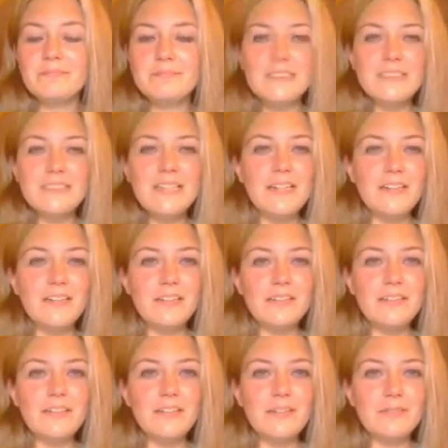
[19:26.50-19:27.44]
That's
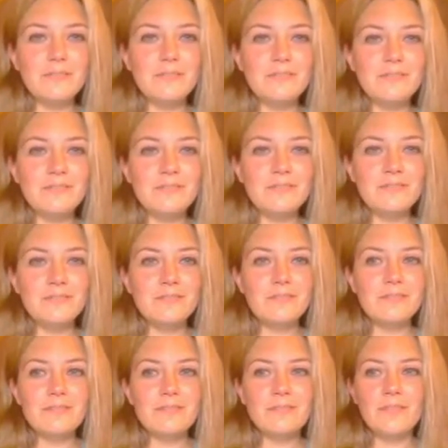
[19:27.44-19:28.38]
kind of,
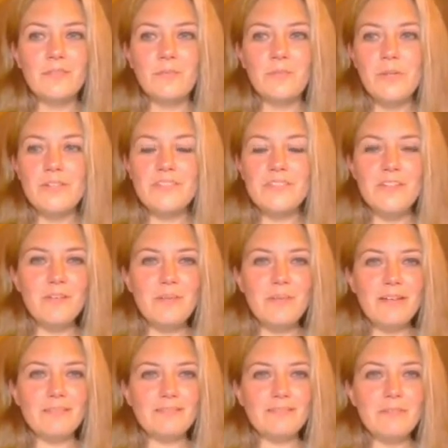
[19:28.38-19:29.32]
what it's all
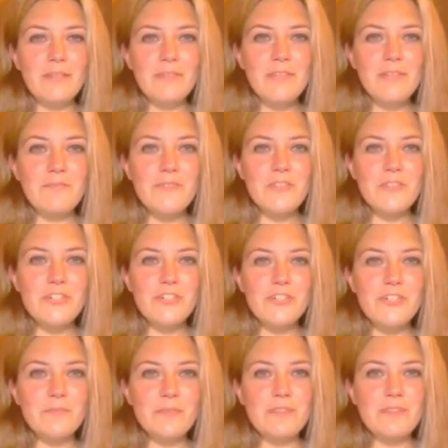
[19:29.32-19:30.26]
about. My theme for this
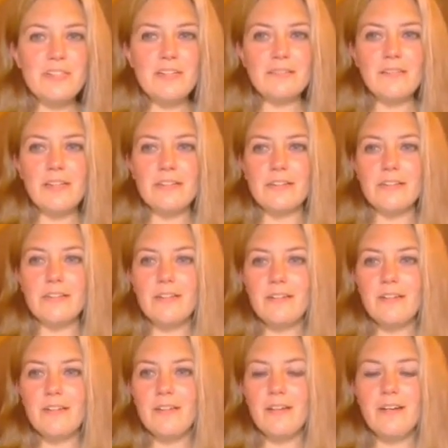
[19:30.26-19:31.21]
year has been declutter.
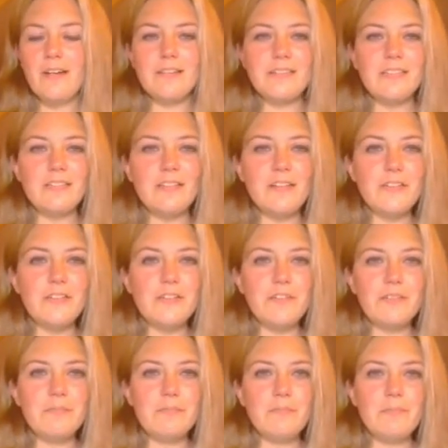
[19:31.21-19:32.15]

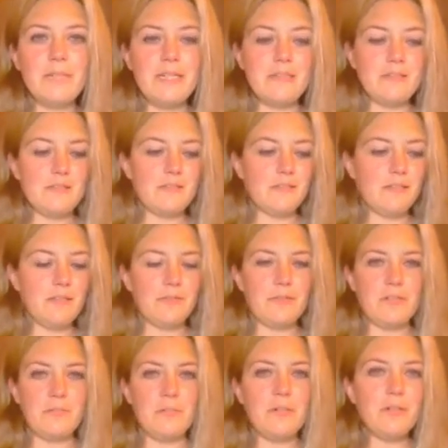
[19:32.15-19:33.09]
Declutter means get
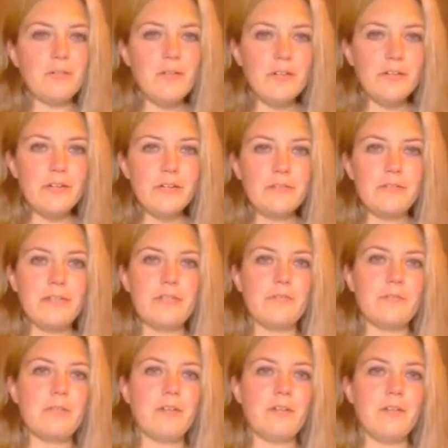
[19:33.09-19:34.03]
rid of mental clutter,
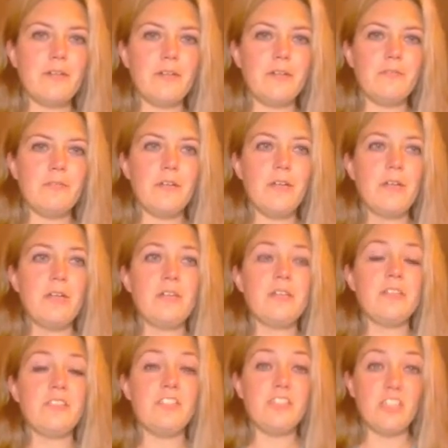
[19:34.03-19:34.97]
get rid of
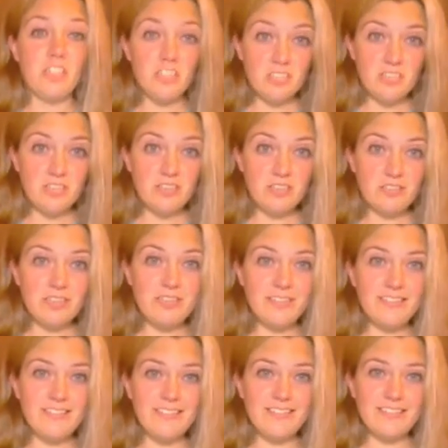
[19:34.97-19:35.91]
junk.
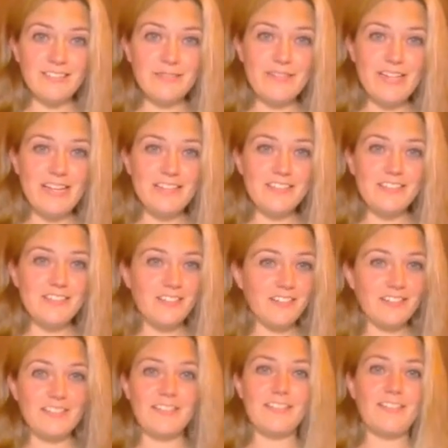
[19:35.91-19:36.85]
We got
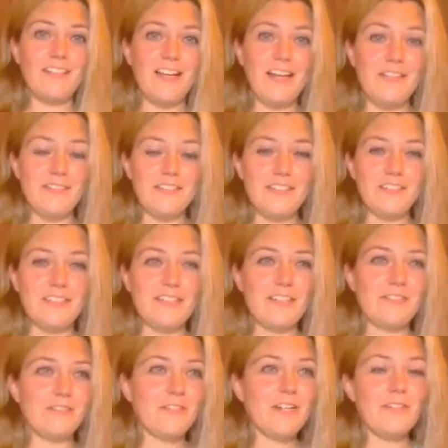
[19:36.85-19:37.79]
junk in our lives. Just to
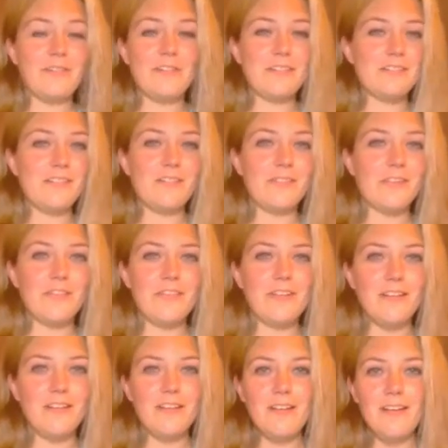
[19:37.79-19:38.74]
get rid of it, it's not
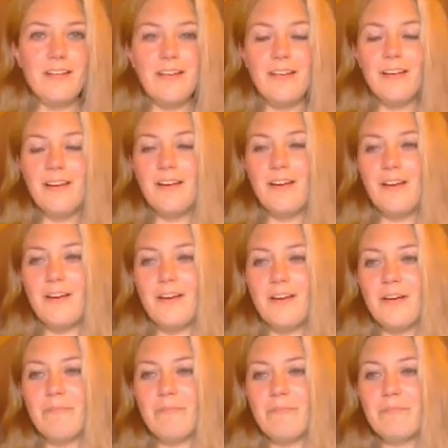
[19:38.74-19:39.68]
worth it.
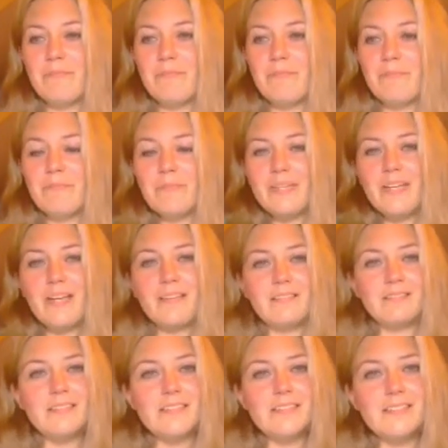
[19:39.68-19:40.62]
But
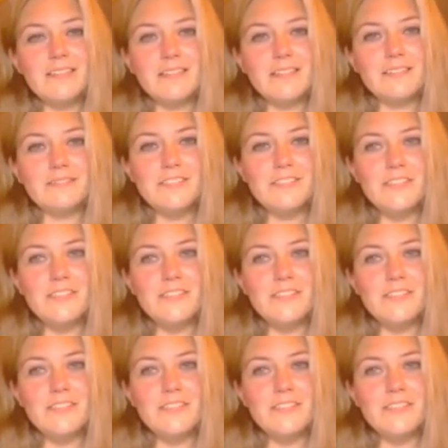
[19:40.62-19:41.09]
yeah, that's it.